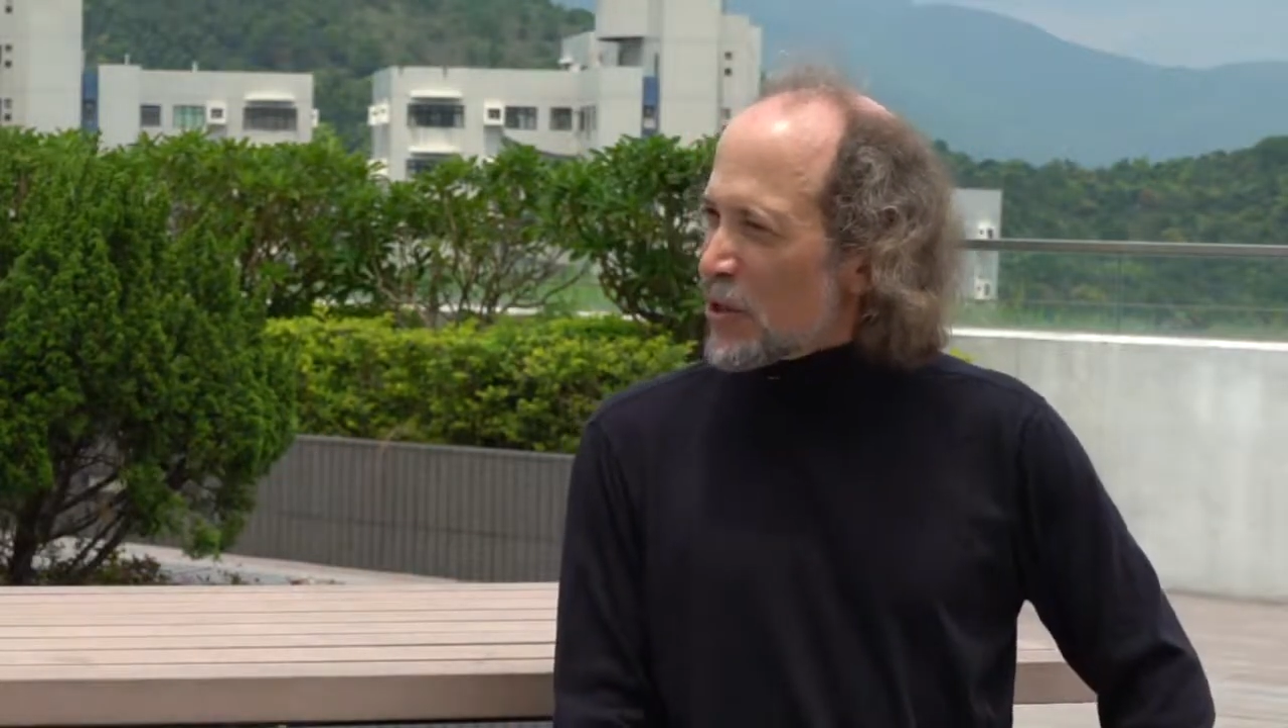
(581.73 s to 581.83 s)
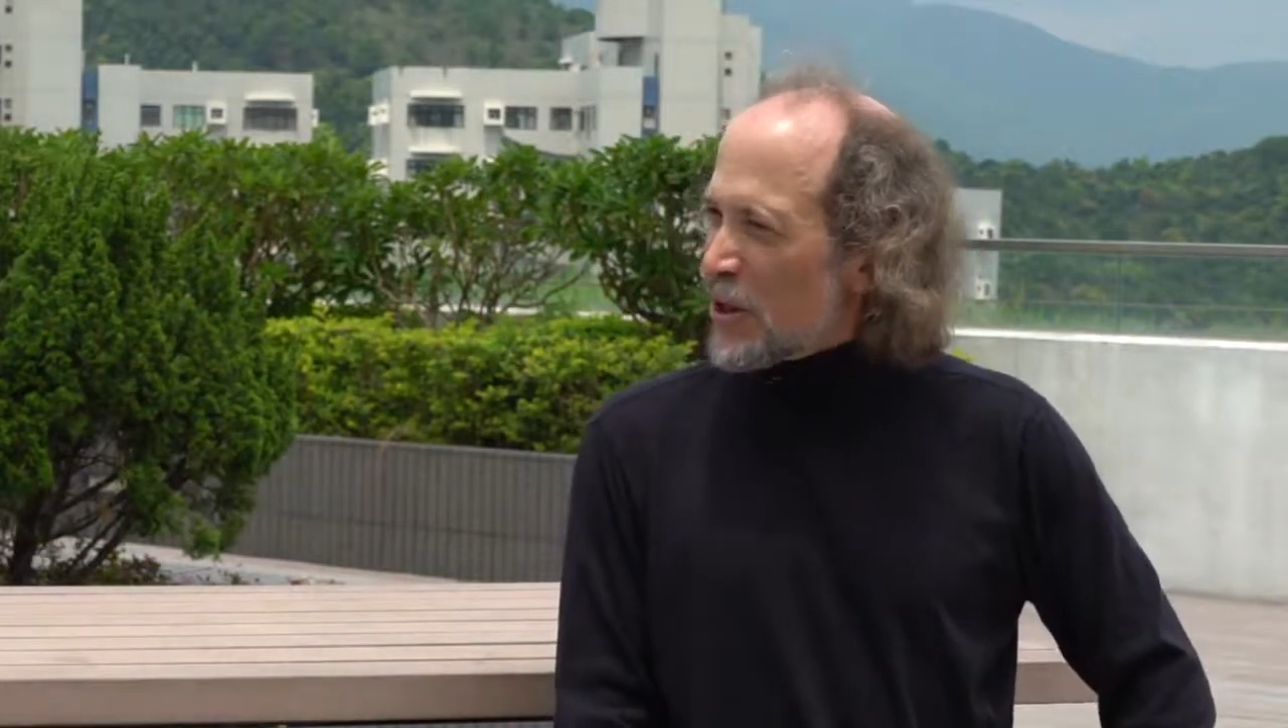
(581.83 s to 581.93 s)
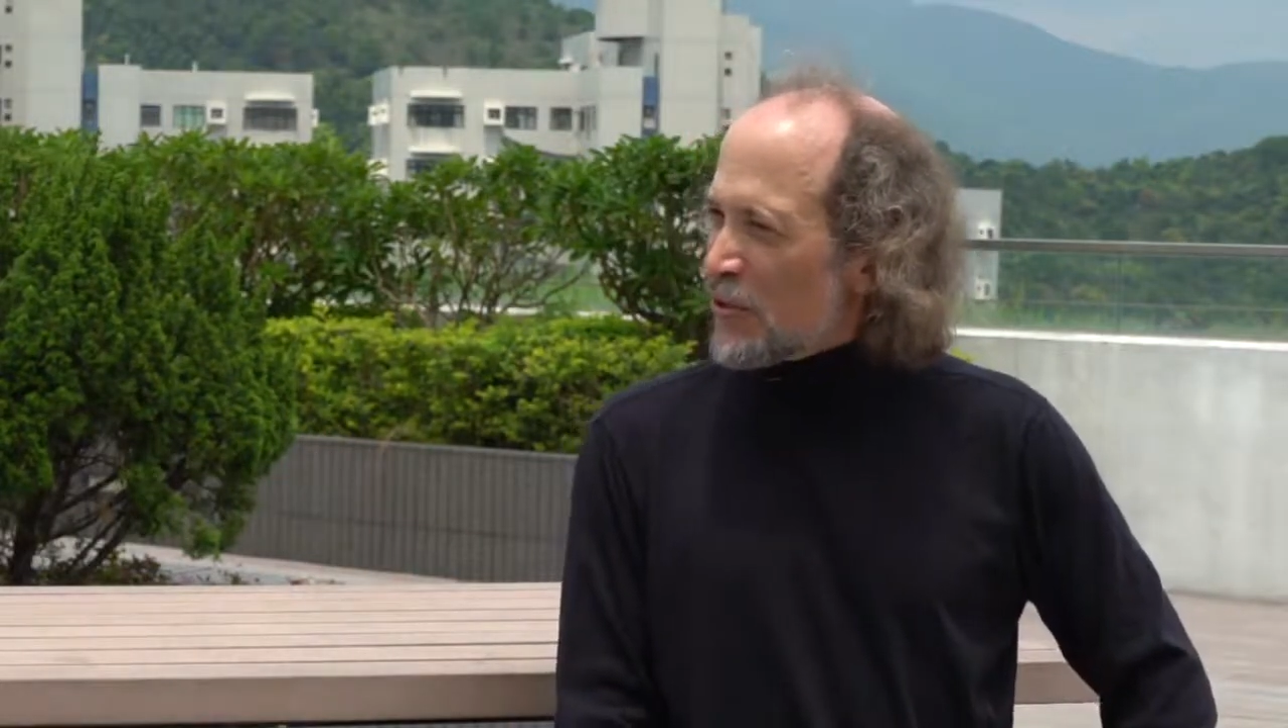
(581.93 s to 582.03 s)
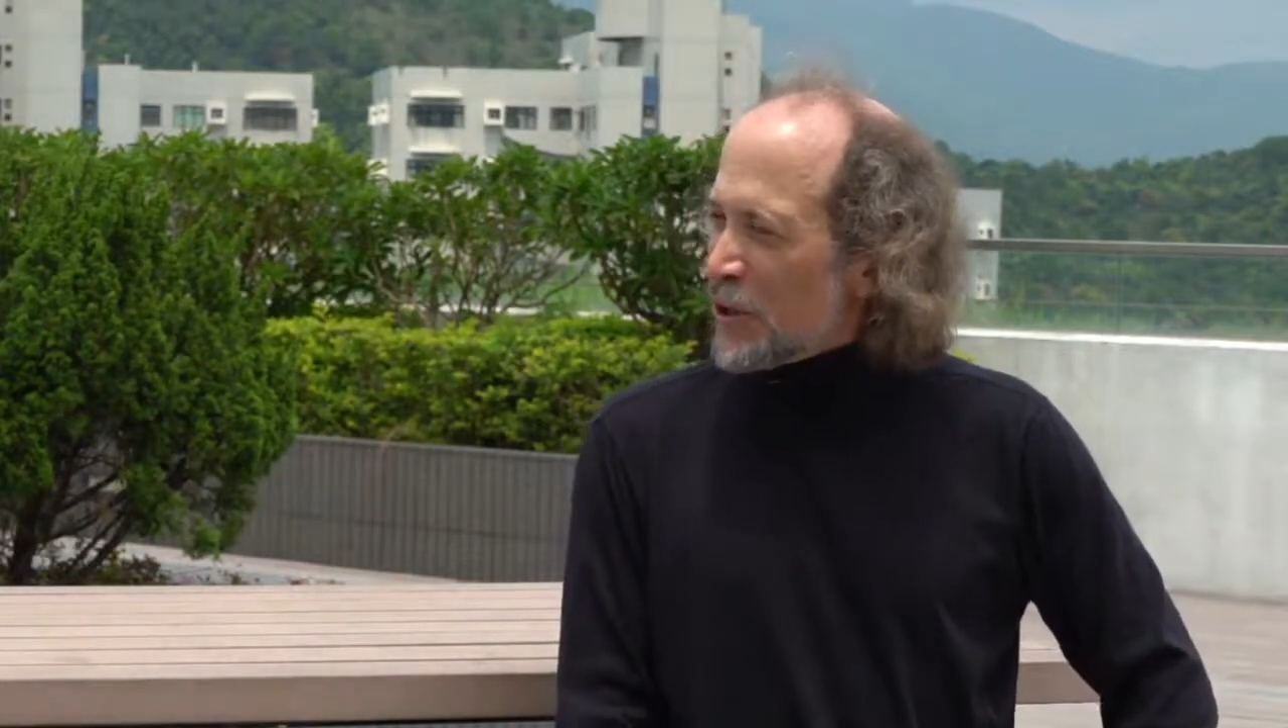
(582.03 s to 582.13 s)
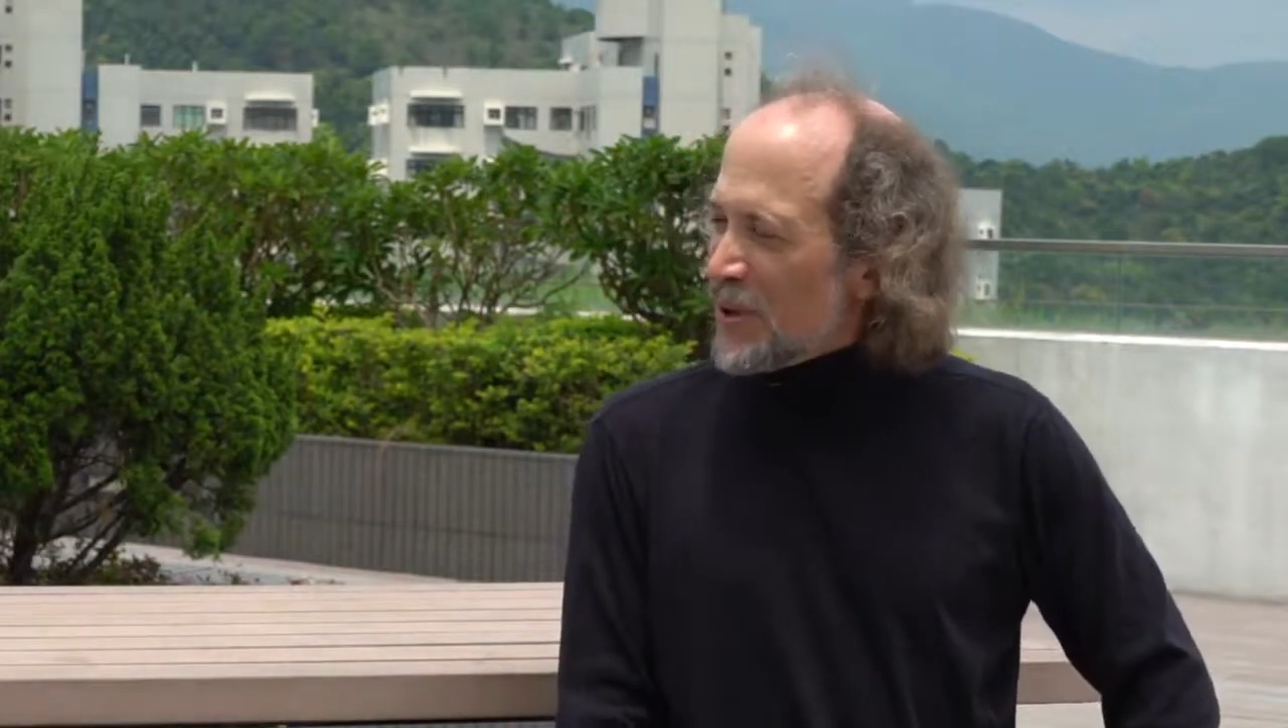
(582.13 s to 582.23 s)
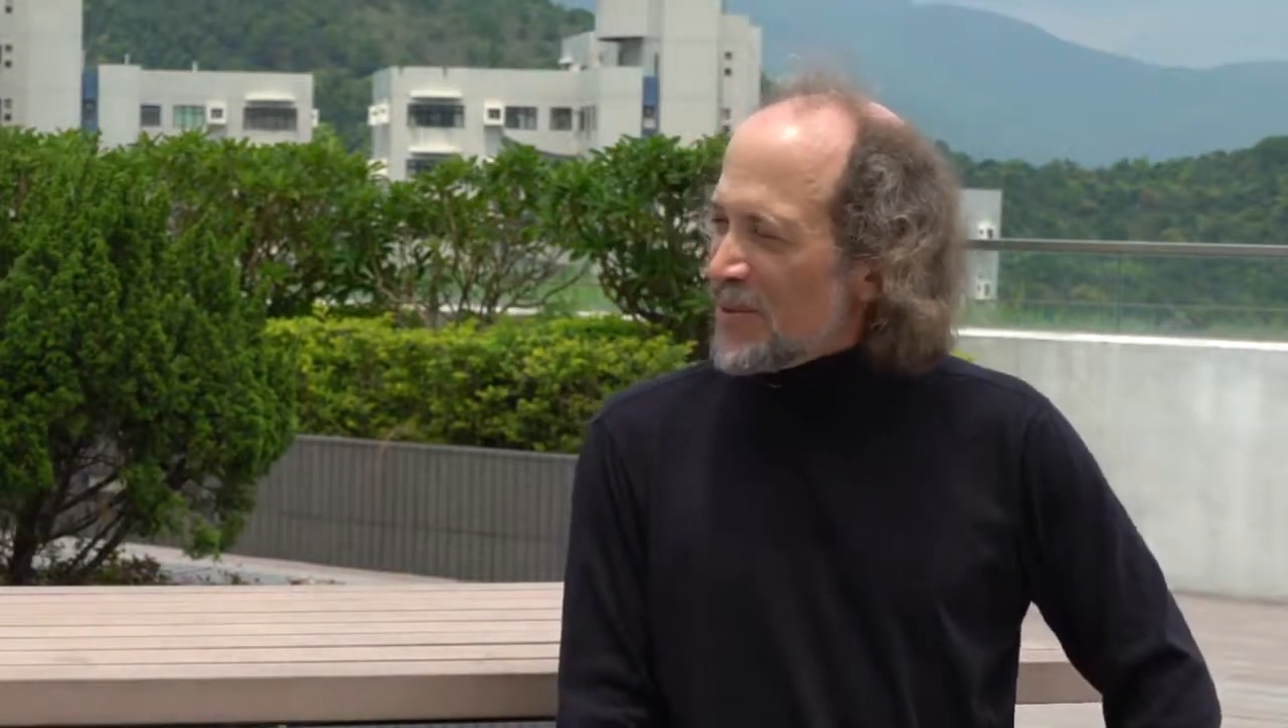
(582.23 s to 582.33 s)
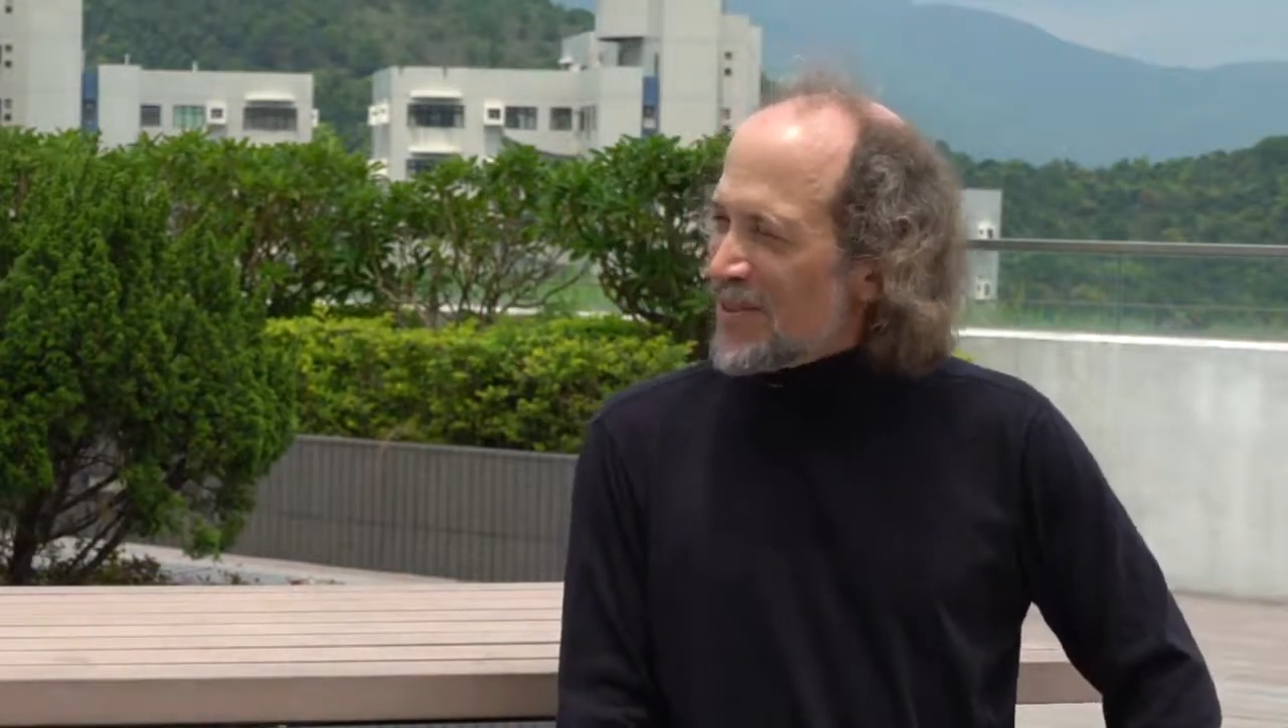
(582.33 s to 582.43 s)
wonderful.